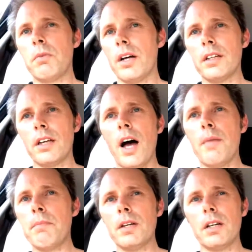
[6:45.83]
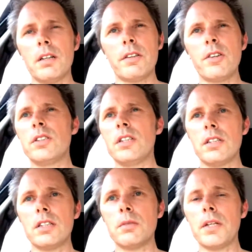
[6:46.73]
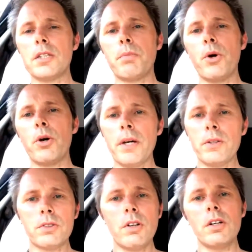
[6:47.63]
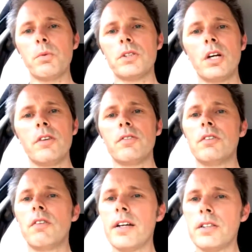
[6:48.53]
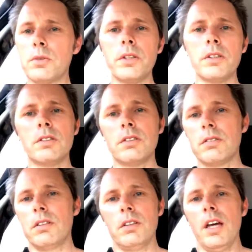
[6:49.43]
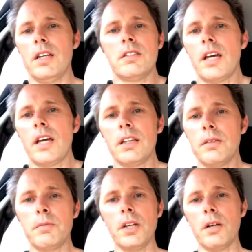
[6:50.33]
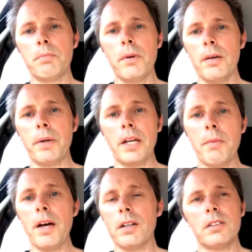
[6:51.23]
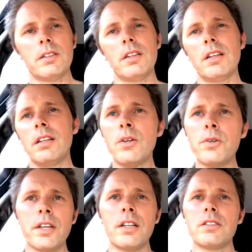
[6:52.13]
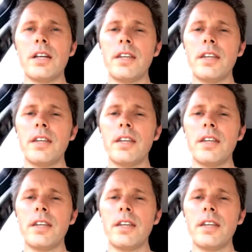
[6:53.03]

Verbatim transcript: I think, um, uh, 30 centimeters per pedal stroke, which over a race was an insanely, you know, a big amount. Little yeah. things like